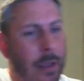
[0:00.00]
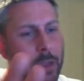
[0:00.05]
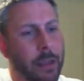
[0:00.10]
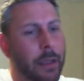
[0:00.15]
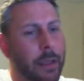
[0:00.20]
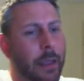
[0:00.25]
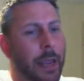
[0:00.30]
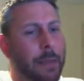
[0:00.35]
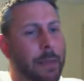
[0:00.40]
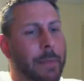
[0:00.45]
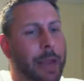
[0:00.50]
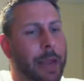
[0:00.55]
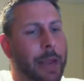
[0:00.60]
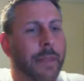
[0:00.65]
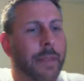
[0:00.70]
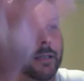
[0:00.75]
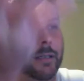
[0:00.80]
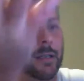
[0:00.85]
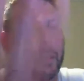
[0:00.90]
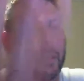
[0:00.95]
in me,
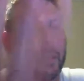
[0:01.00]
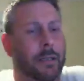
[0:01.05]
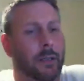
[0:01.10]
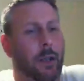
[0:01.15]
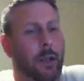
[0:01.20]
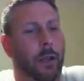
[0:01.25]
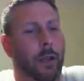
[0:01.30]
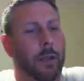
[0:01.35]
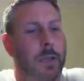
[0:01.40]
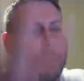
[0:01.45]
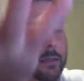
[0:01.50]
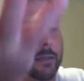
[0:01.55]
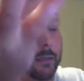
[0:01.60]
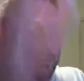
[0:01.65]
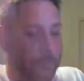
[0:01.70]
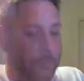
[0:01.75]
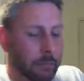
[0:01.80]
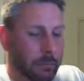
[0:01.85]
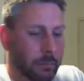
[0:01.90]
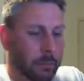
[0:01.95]
there's like this,
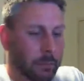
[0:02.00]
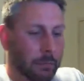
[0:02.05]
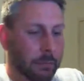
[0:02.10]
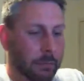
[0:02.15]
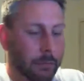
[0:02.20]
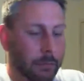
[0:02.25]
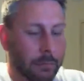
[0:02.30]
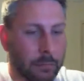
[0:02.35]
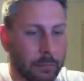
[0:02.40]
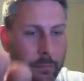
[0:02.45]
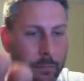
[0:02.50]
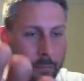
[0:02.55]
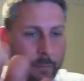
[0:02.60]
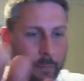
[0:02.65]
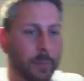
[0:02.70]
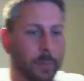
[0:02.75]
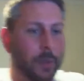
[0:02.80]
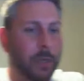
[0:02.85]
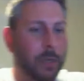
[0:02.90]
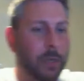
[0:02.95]

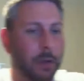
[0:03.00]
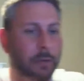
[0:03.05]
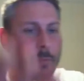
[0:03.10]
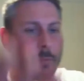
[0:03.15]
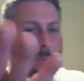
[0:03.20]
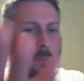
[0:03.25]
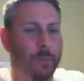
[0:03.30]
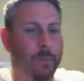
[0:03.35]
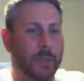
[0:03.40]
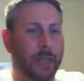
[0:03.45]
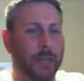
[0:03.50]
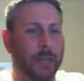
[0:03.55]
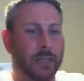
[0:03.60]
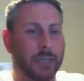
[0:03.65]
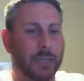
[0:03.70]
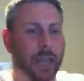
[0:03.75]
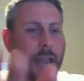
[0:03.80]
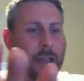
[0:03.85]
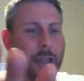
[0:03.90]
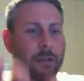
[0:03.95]
you know, set of
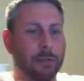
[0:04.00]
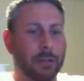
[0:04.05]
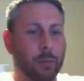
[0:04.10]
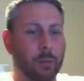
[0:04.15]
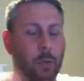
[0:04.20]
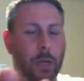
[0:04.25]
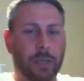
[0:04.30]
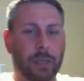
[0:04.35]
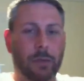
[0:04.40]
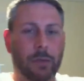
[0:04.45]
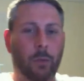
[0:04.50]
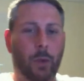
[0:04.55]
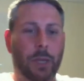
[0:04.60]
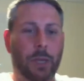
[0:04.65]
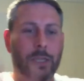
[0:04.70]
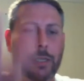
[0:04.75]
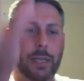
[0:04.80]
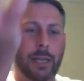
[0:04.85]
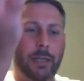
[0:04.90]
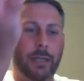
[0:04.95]
scales. And one
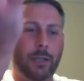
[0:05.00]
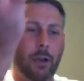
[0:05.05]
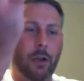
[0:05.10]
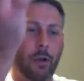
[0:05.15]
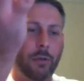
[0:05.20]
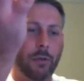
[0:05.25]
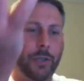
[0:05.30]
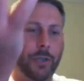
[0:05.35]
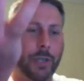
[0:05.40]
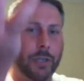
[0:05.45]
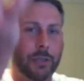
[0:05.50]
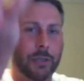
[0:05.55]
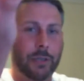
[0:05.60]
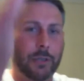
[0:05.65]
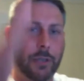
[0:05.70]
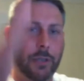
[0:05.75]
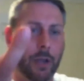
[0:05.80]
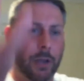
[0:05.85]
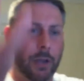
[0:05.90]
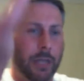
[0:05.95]
says conscience,
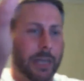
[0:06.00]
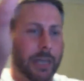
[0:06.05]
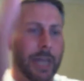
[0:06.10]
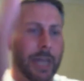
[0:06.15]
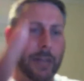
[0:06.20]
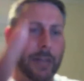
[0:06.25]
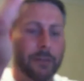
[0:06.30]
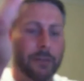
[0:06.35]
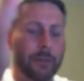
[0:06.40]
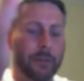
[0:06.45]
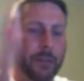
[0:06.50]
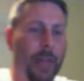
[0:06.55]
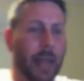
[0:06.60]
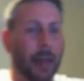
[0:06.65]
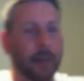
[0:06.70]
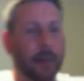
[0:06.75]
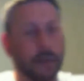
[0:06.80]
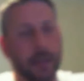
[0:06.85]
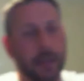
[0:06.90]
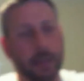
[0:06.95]
no, you can't do that.
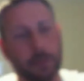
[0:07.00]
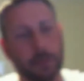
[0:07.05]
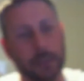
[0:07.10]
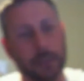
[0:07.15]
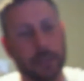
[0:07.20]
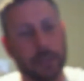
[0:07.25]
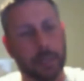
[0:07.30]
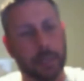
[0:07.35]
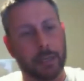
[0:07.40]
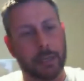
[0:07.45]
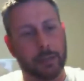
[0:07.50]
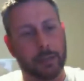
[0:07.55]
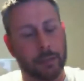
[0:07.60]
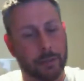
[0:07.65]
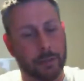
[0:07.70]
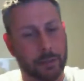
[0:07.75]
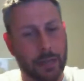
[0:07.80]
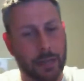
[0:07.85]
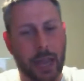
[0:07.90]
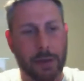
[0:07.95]
And the other one says
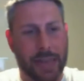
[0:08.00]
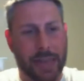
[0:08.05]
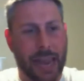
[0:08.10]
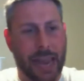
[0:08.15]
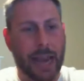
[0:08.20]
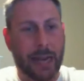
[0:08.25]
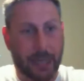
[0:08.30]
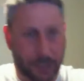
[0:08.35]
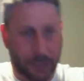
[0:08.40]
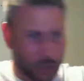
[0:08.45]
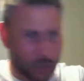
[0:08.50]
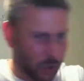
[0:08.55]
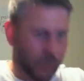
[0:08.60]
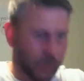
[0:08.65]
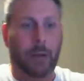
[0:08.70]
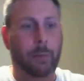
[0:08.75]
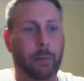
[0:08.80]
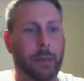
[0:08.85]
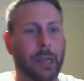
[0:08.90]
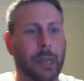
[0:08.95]
yeah, we can. Let's just
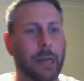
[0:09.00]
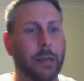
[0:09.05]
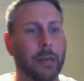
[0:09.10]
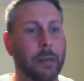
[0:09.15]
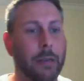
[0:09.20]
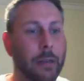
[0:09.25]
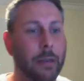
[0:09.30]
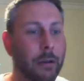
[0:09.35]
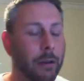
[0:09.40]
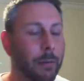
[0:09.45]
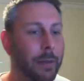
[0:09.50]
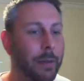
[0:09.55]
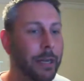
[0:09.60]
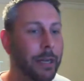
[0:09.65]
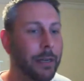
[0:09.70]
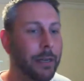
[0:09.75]
jump in. You know what I mean?